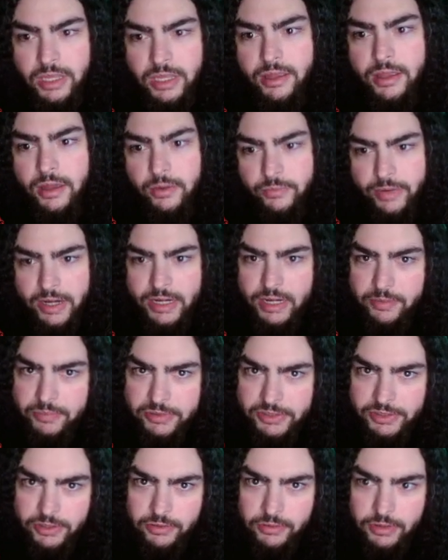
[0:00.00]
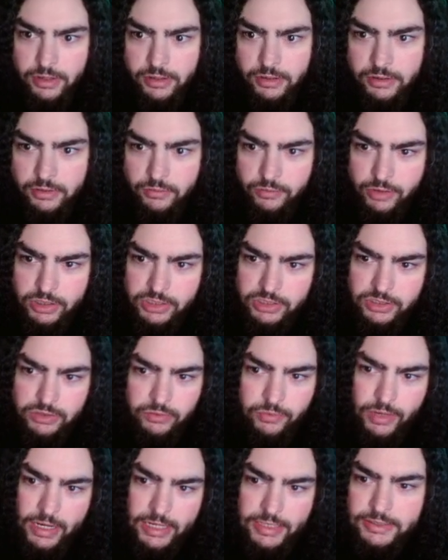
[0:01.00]
a raid episode where I just do
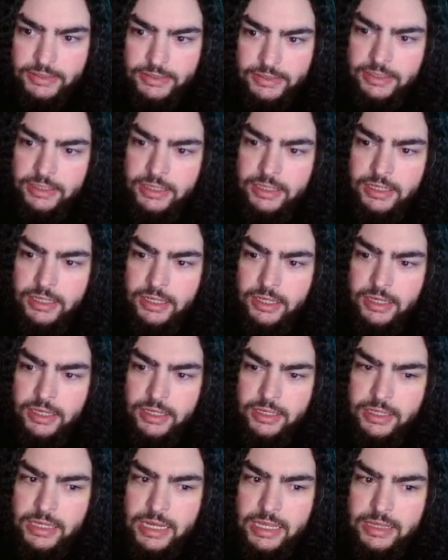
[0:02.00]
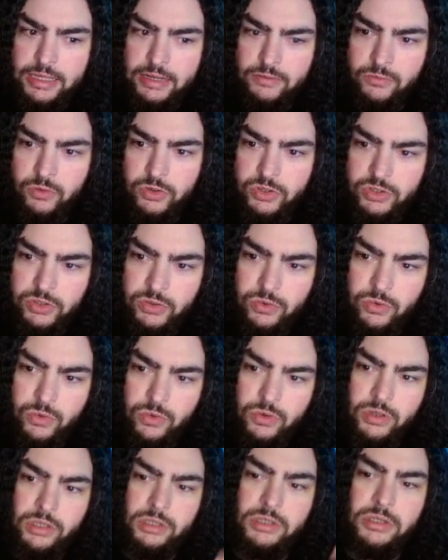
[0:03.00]
raids, and then we'll do
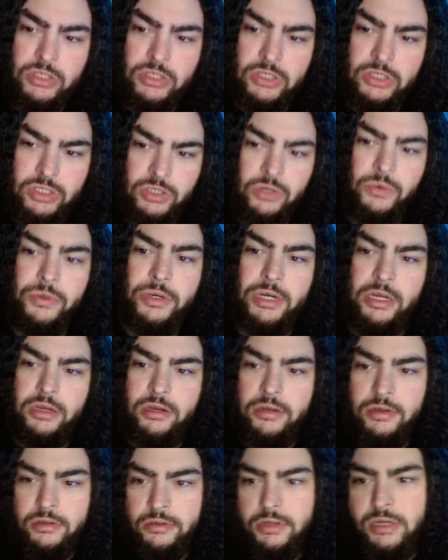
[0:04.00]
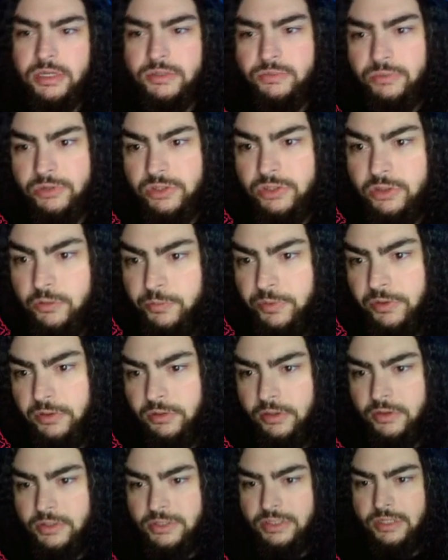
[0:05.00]
the story because we're super
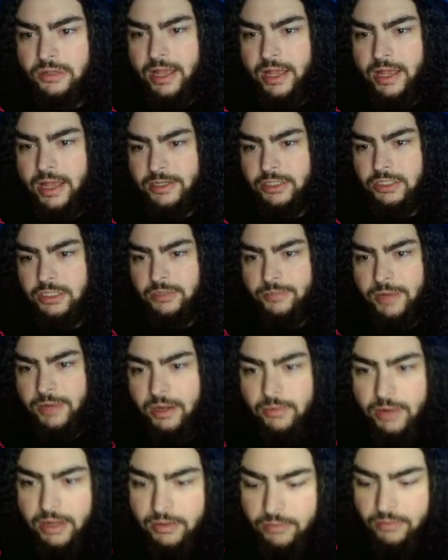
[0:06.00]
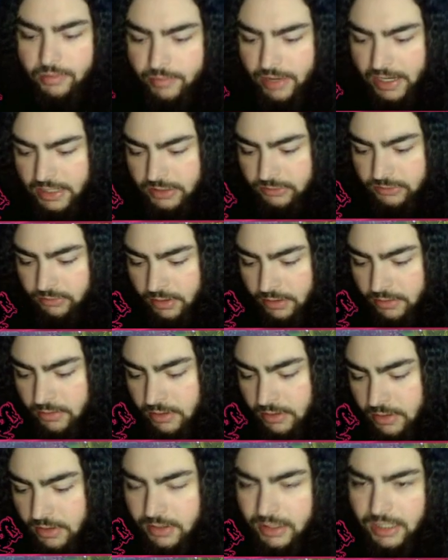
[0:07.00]
close to the last gym anyway. We might as well.
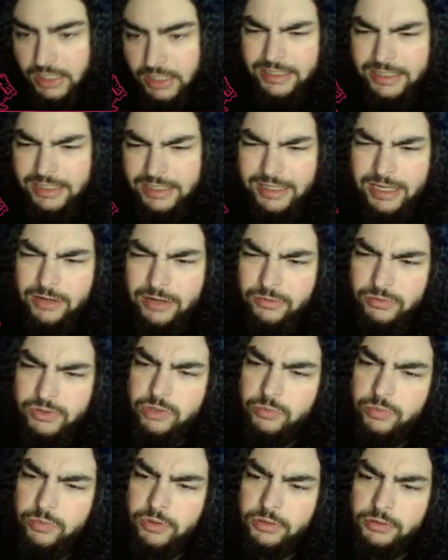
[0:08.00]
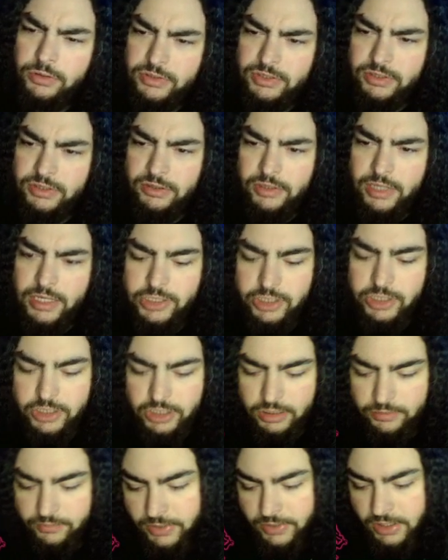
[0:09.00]
At least I think we're super close to the last
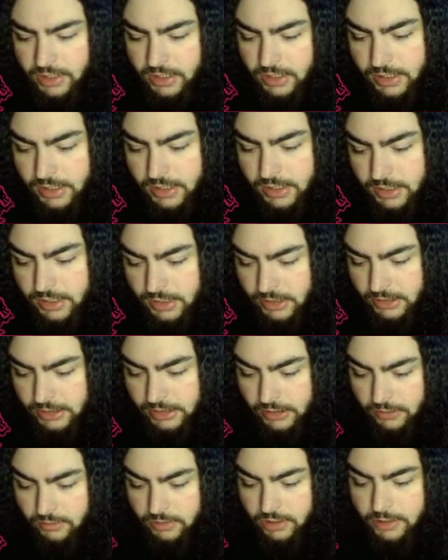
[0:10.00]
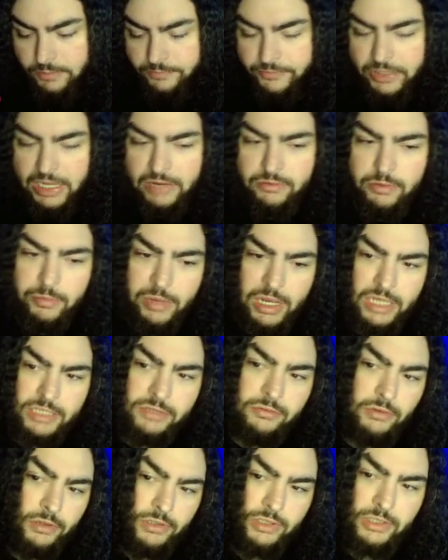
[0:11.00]
gym. So um, yeah, we might as
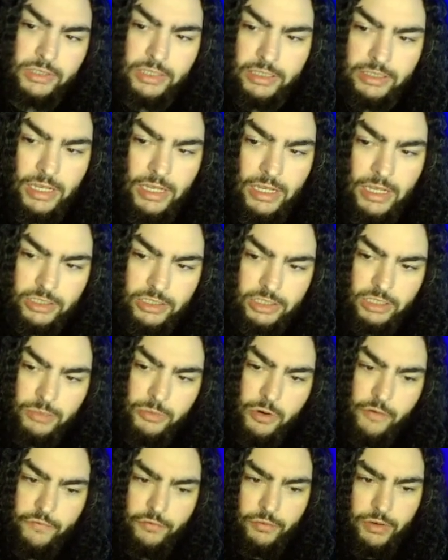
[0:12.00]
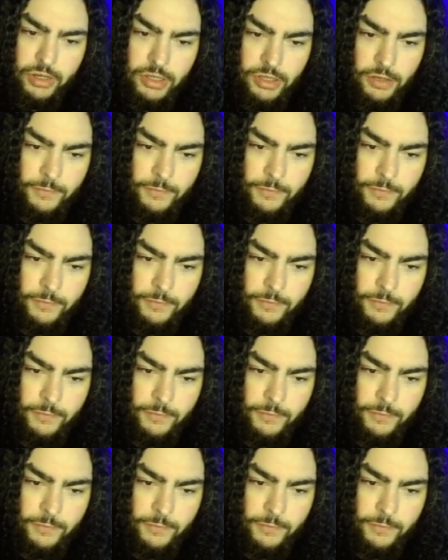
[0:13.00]
well just get the last gym over with